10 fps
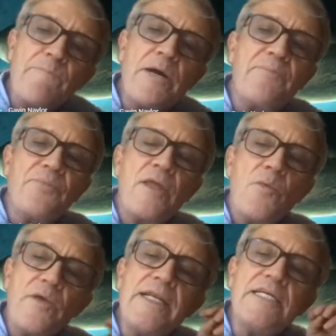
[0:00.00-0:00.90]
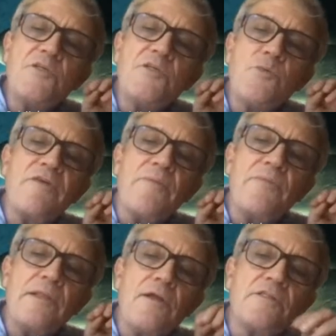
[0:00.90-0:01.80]
But within each one of
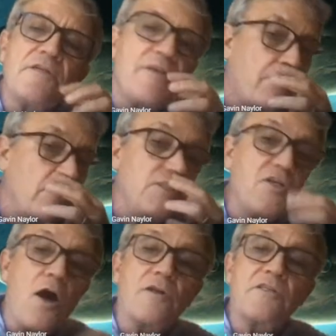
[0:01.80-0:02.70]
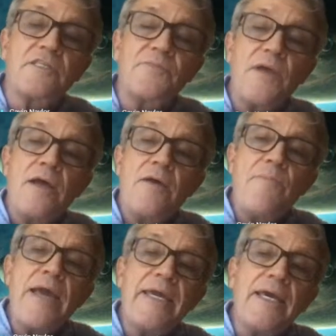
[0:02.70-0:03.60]
them, lots of different dots
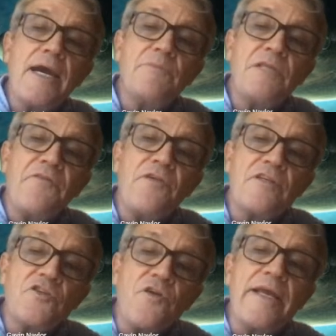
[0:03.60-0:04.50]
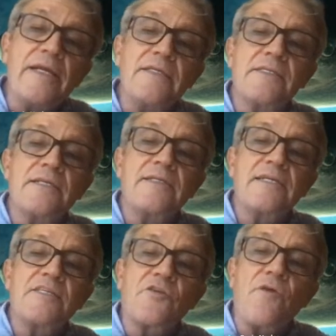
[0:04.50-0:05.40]
making up different strings that
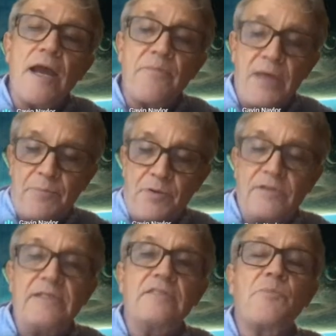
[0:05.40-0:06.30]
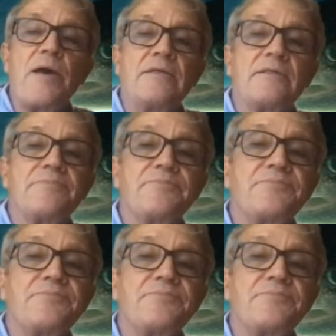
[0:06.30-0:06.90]
describe that protein space.